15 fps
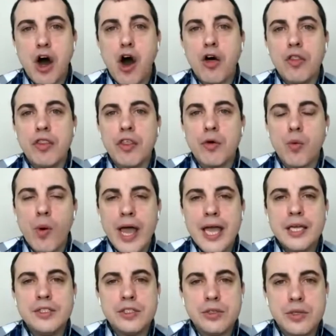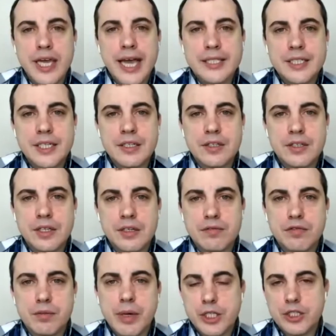on the way to getting the
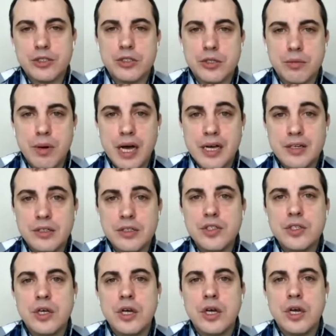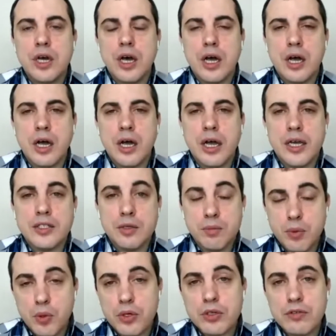information to miners is
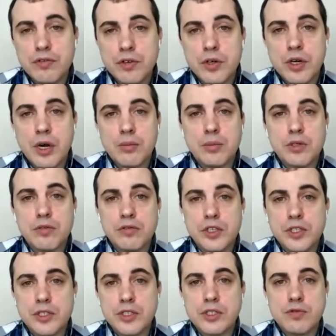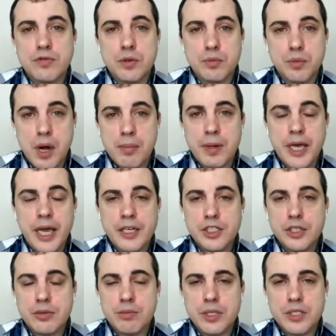important for a number of reasons for
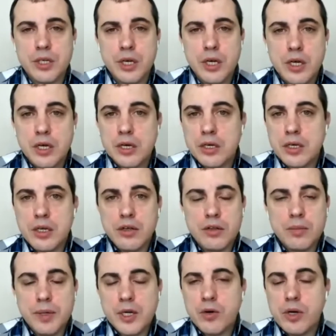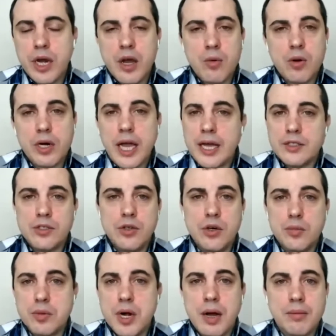propagation. But the Bitcoin network has no
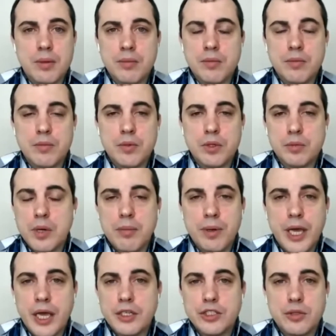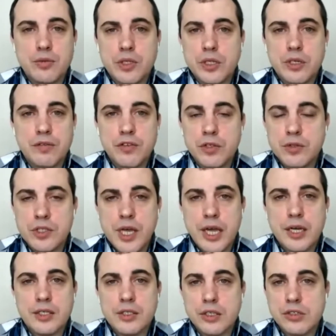problem with propagation. Within a few
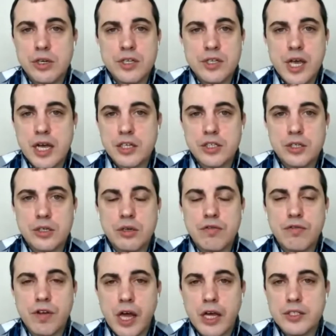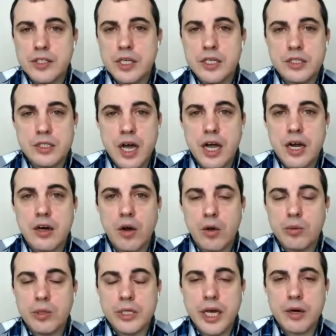seconds, a transaction floods the entire
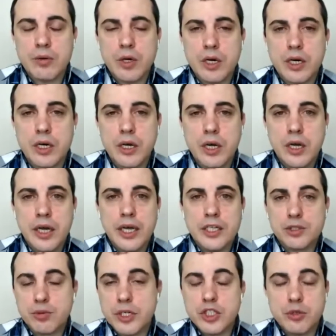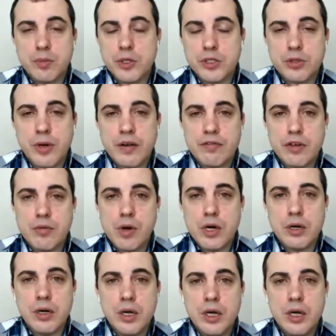global network, is reachable to everyone.